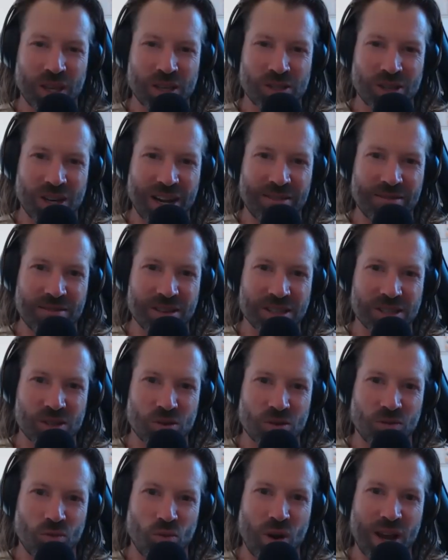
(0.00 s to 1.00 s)
to love the
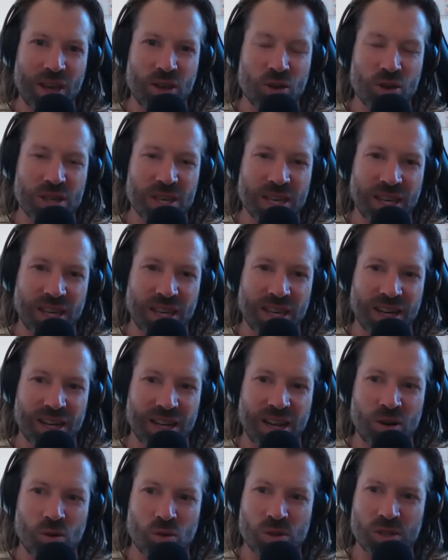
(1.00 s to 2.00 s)
sort of way you think,
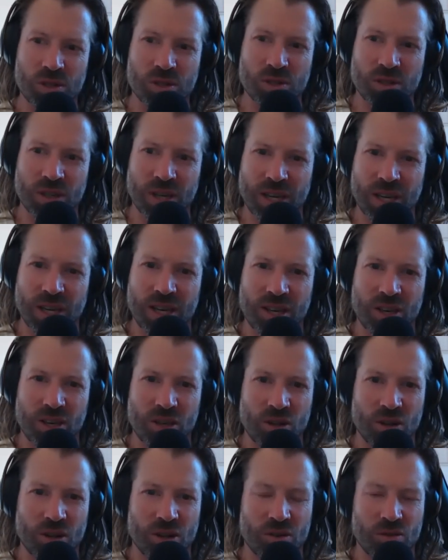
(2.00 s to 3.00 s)
and and also
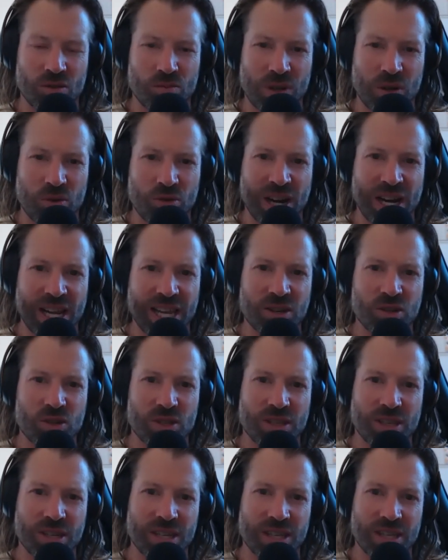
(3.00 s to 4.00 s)
you know been really
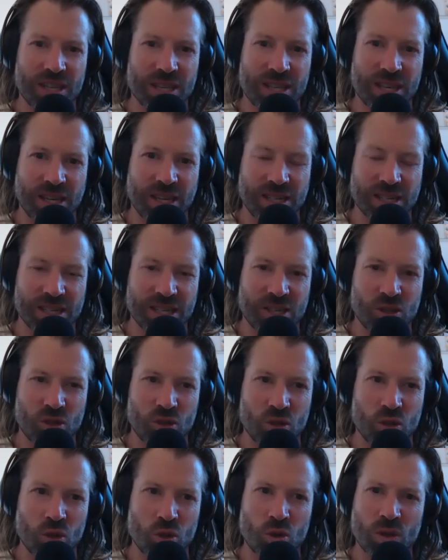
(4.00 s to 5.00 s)
interested in the things that you
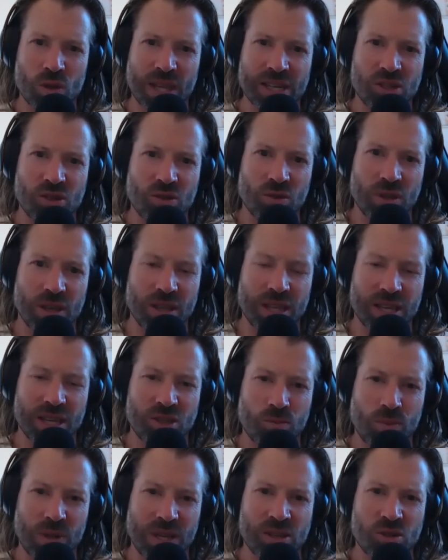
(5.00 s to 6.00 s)
do and that you and that
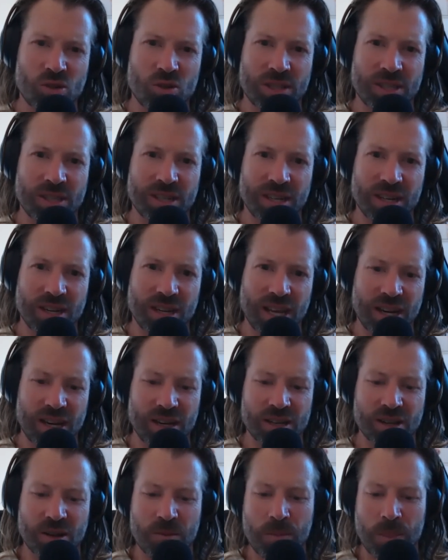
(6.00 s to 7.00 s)
you've been interested in.
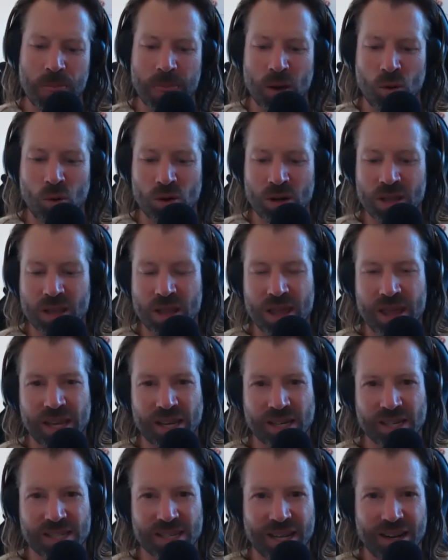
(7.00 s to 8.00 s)
And one of the
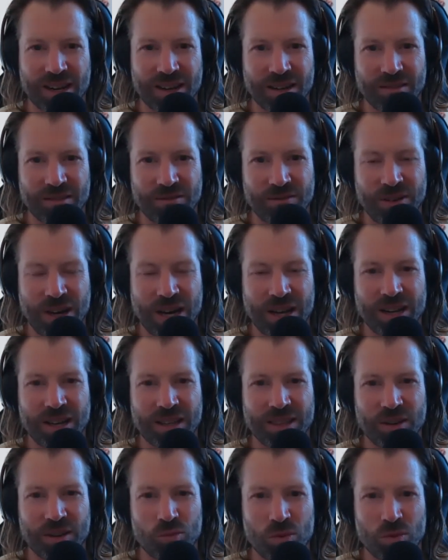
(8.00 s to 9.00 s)
things that I've found
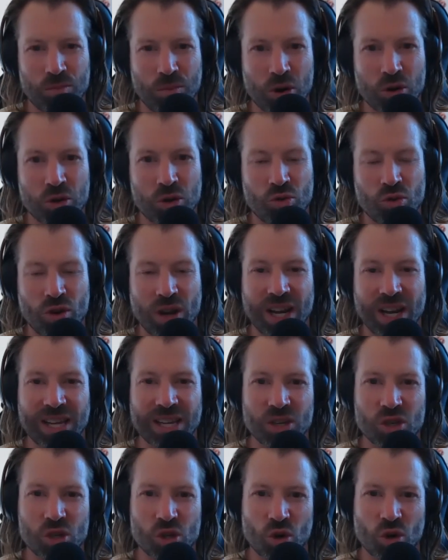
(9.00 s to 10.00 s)
out that we both really
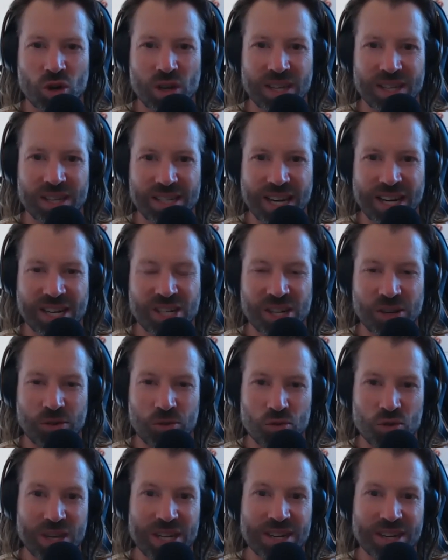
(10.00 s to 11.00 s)
enjoy is actually
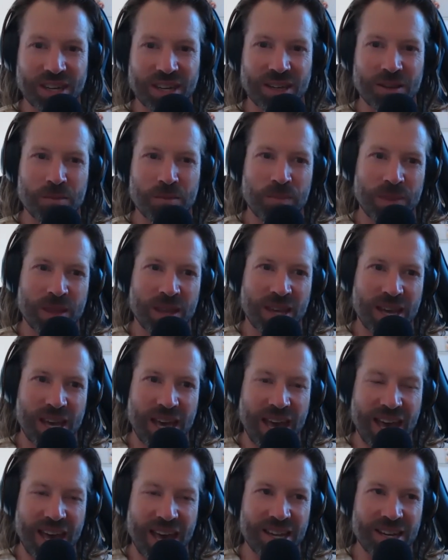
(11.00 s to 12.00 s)
reading
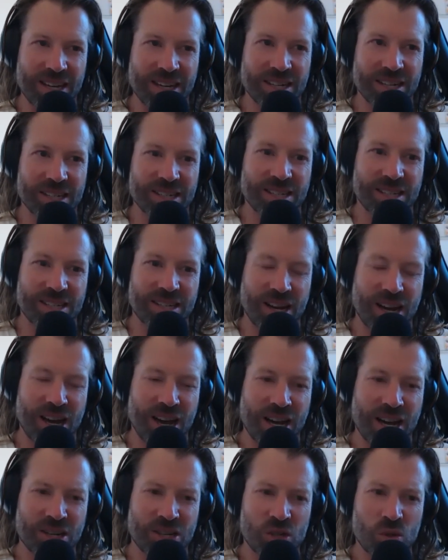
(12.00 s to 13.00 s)
and
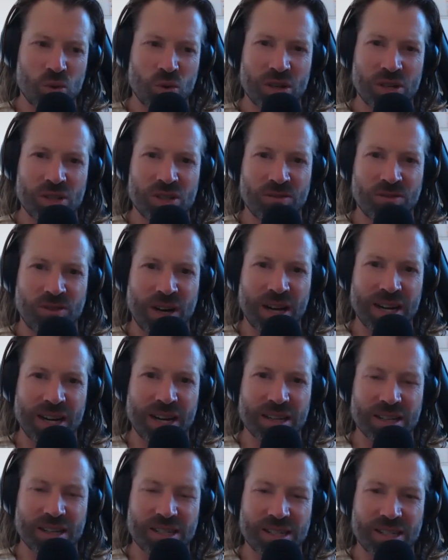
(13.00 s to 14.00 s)
I just wanted to find
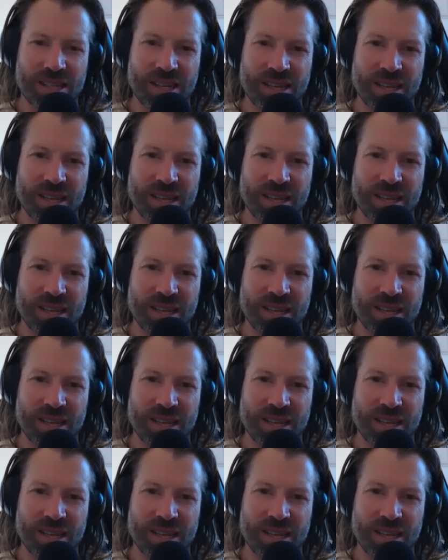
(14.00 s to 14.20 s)
out